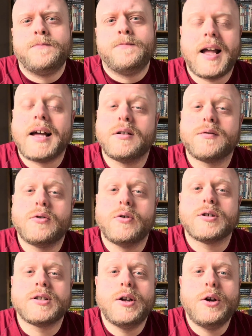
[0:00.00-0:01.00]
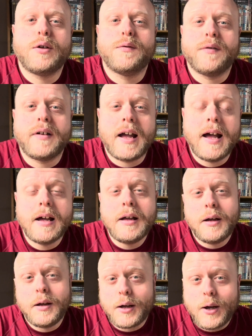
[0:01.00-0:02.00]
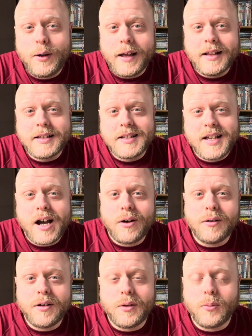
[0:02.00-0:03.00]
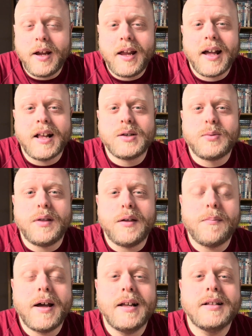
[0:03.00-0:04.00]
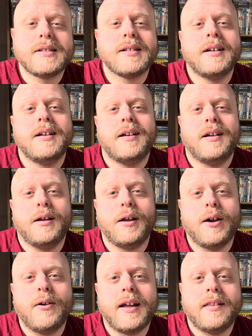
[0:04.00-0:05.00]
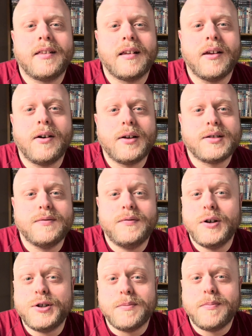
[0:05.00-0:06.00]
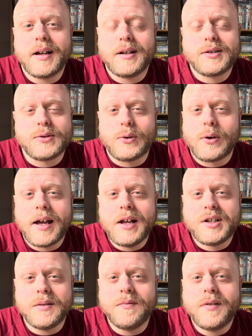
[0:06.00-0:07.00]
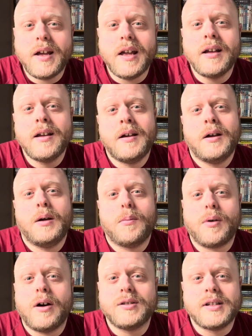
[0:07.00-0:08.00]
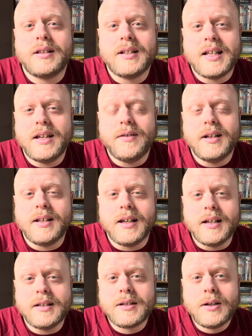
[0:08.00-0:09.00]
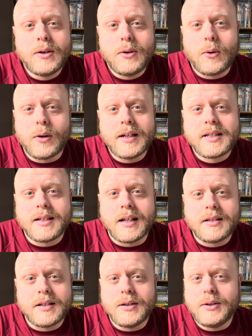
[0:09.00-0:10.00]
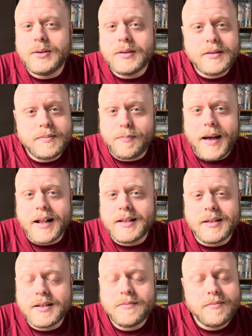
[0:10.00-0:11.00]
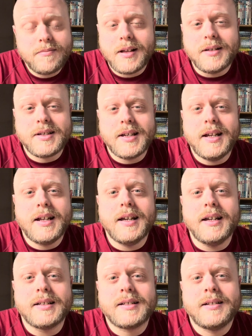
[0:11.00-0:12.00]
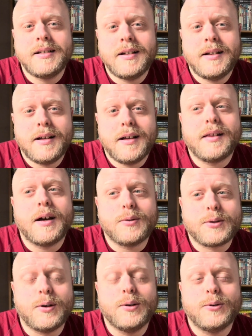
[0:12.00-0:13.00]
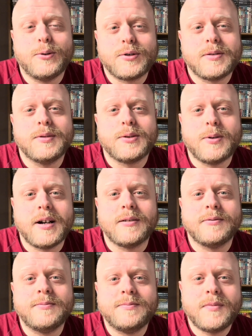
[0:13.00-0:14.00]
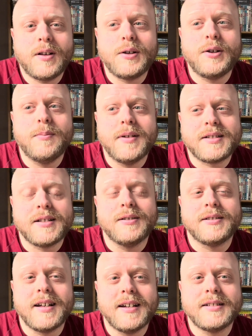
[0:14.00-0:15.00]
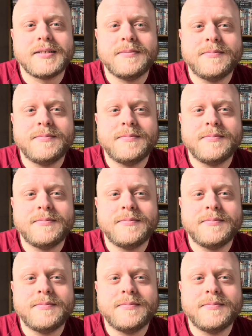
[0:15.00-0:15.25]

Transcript: And of course, who can forget going into town at the weekends with your mates and going into the likes of Virgin Megastore or HMV, browsing the DVDs or listening to new bands and CDs. That was quite awesome as well. I do miss those days.